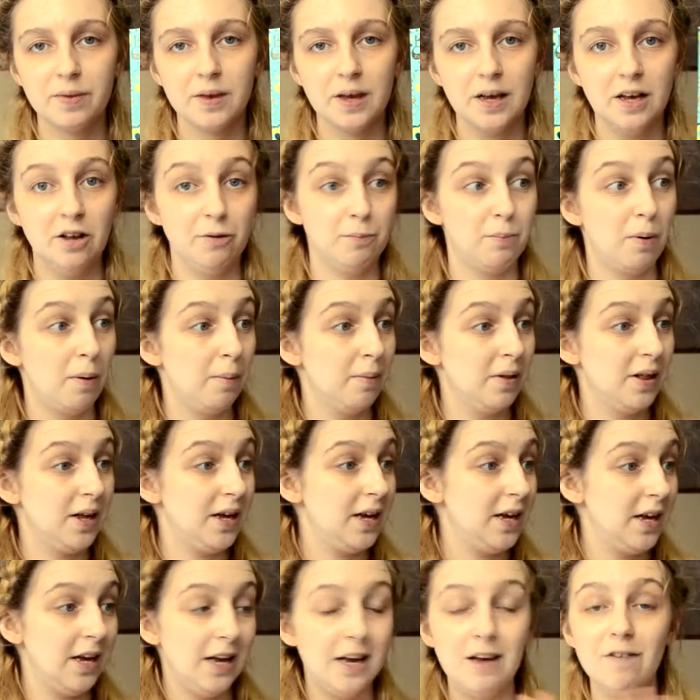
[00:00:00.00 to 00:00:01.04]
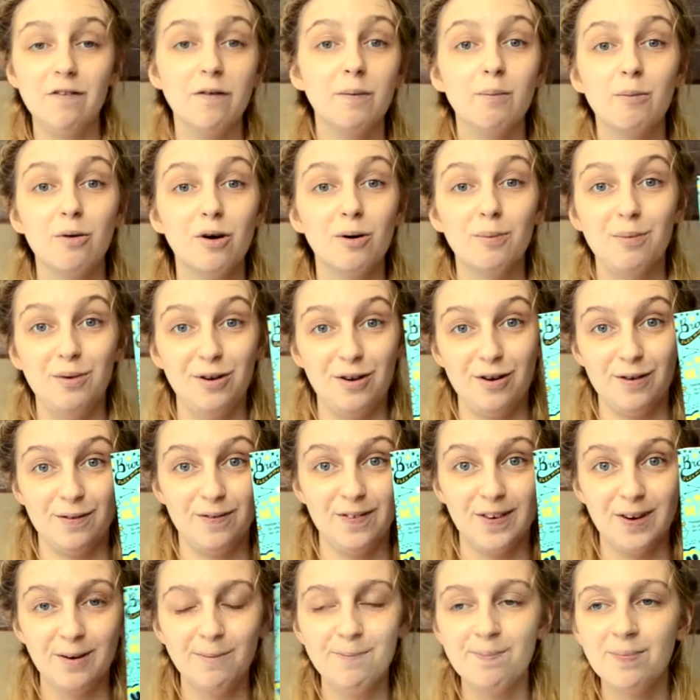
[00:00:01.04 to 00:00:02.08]
is probably even more
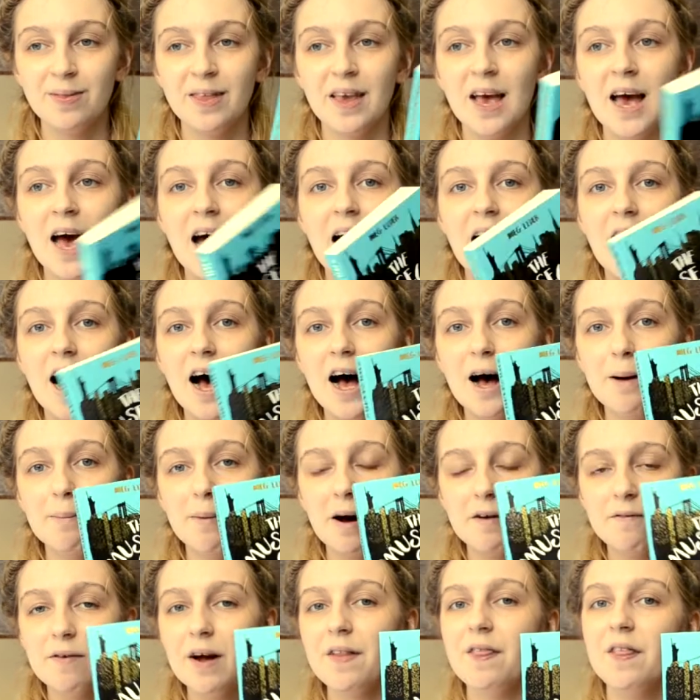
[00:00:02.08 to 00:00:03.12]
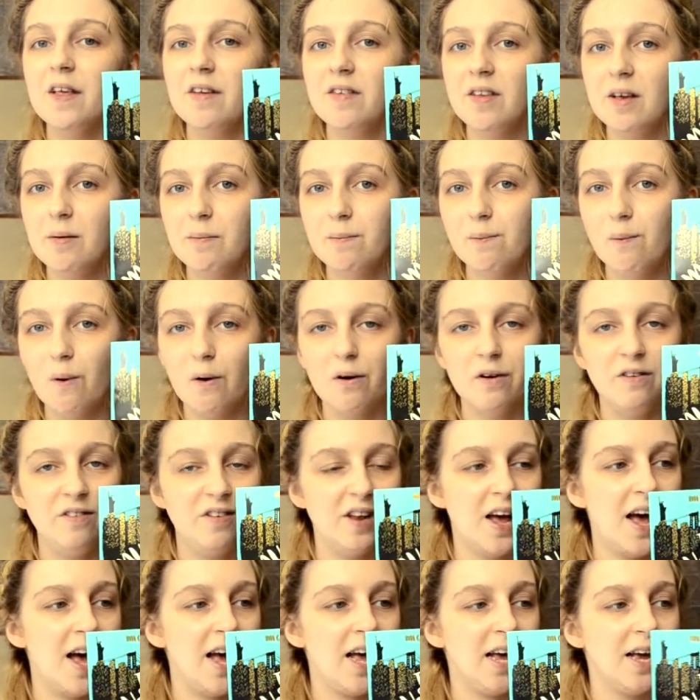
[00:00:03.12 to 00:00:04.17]
beautiful. I read this in one
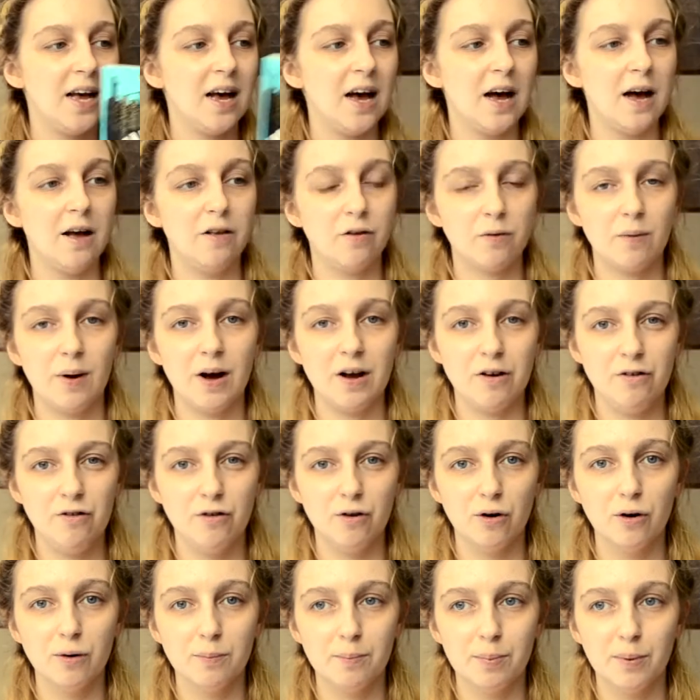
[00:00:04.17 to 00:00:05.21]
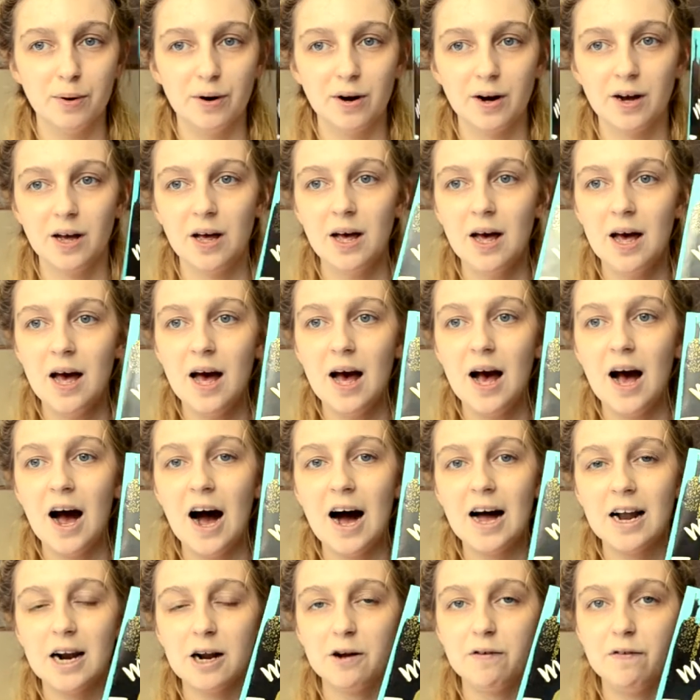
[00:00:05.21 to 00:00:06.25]
day. It's quite a short book,
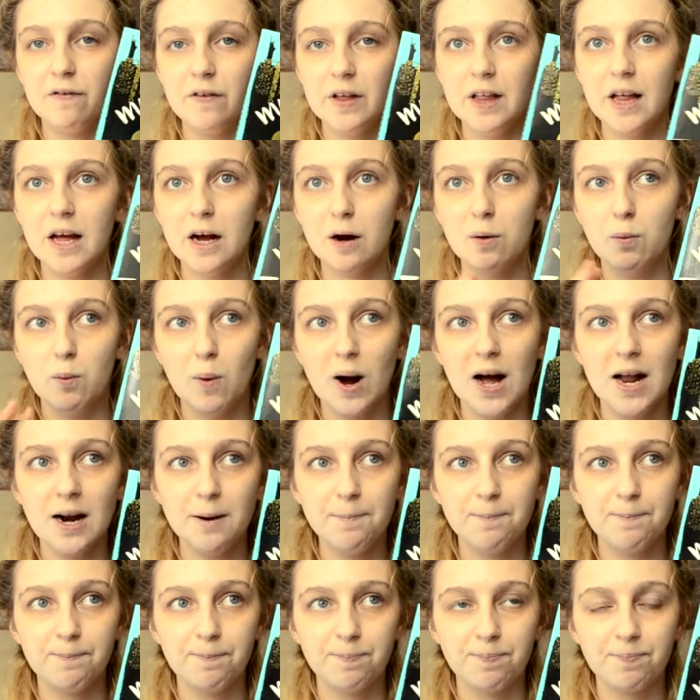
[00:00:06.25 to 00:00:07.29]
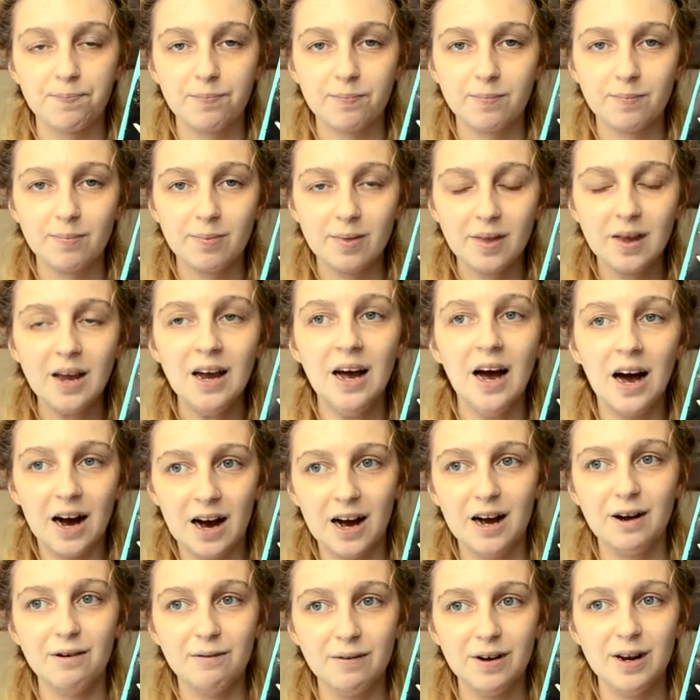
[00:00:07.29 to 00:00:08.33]
and I feel like when
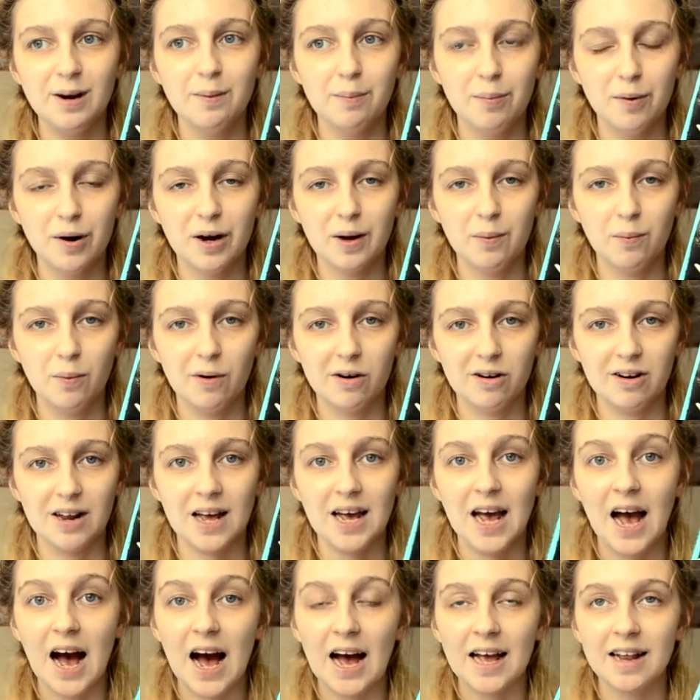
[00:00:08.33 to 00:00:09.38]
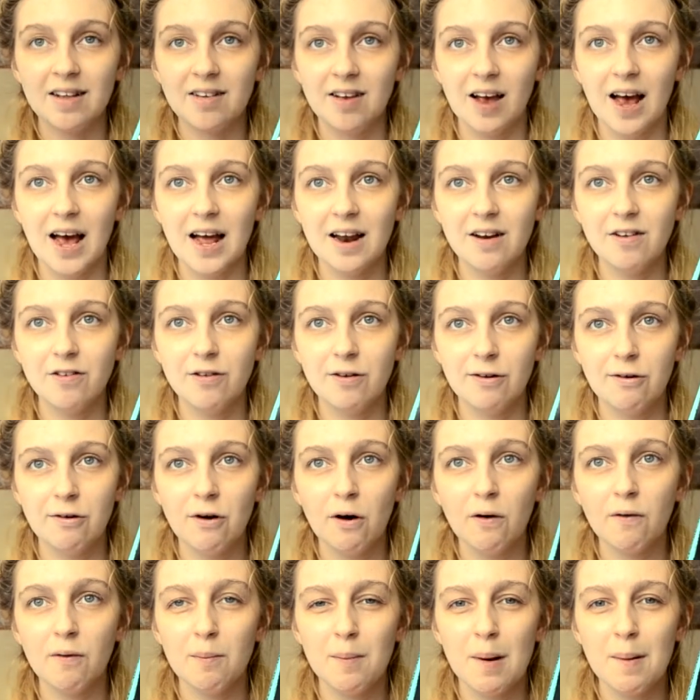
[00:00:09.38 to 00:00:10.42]
I read a book in one day I tend to
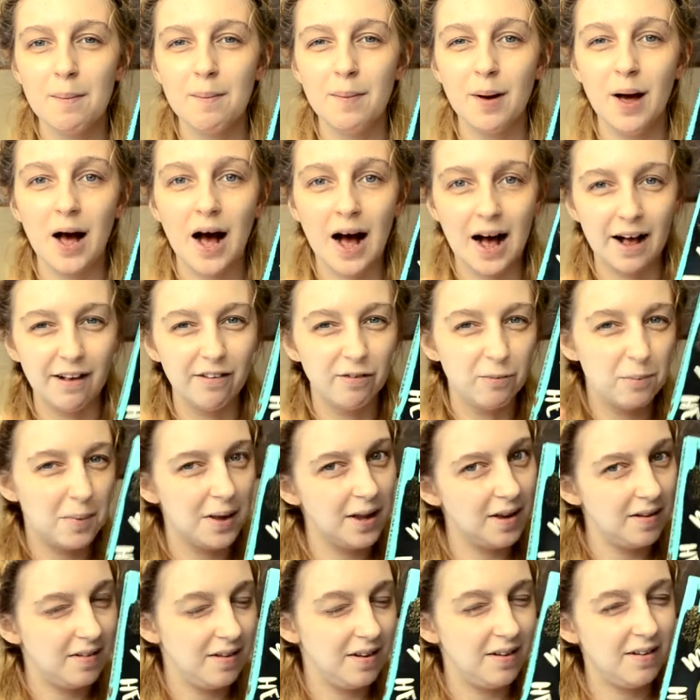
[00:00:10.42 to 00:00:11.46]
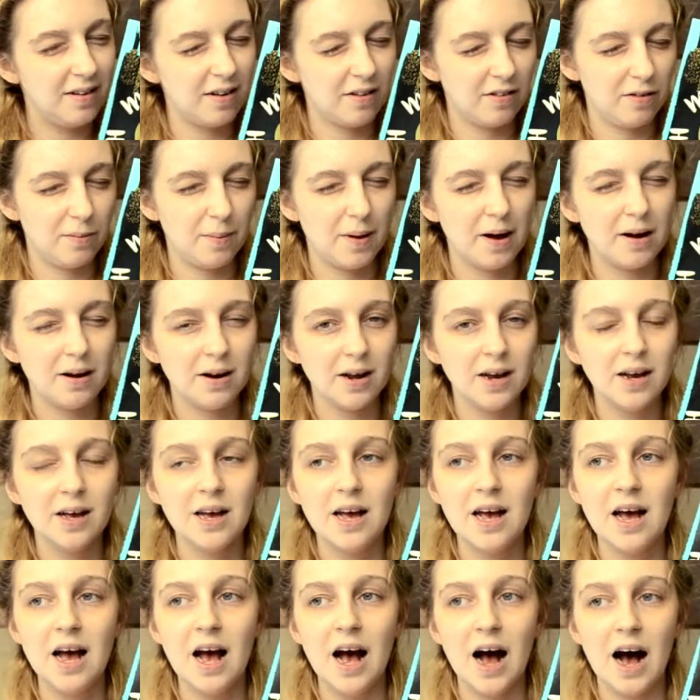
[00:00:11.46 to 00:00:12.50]
not remember as many details about it
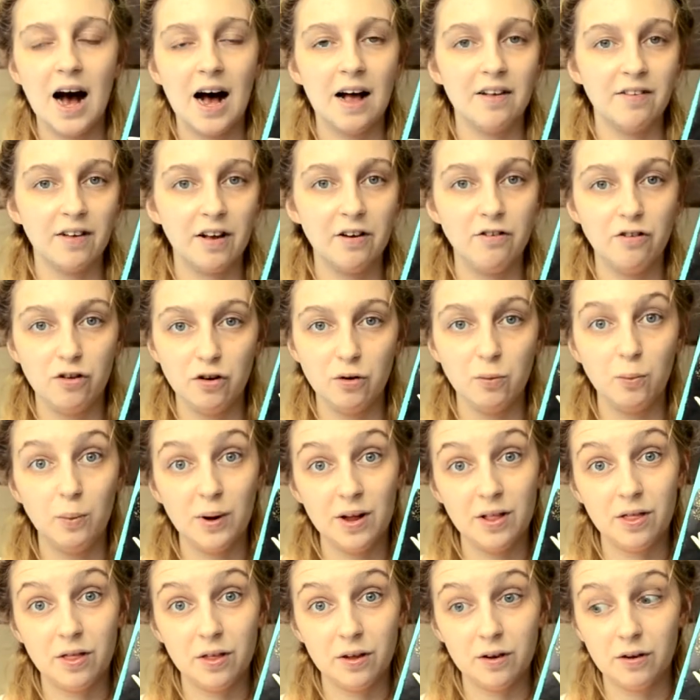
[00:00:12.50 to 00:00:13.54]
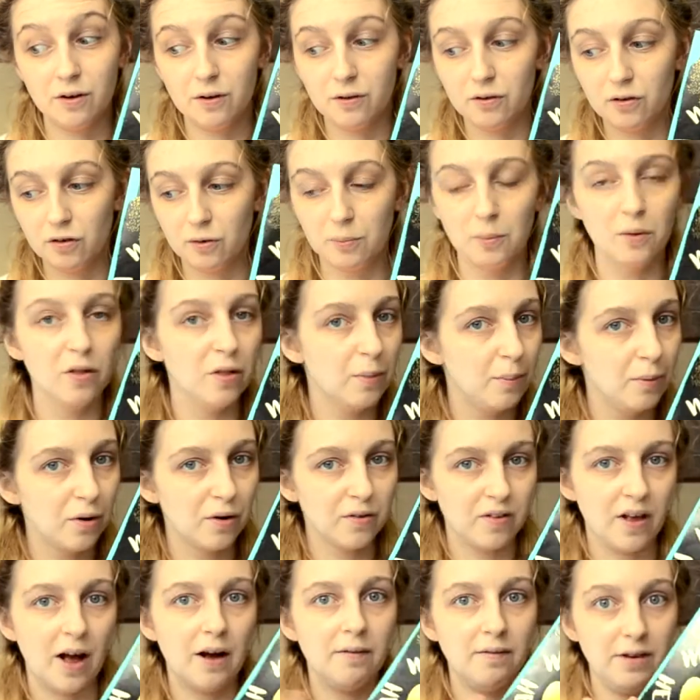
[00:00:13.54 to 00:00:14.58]
as I do with some other
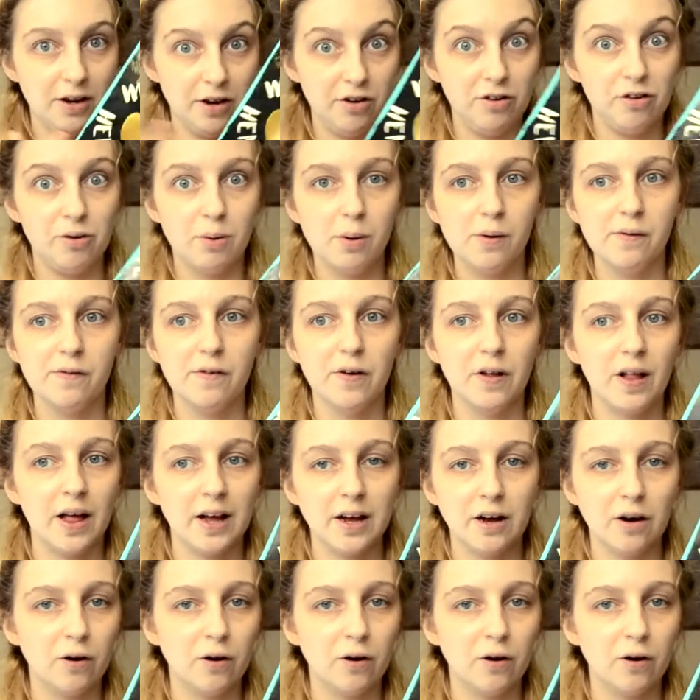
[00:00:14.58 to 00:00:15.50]
books that I read, over like a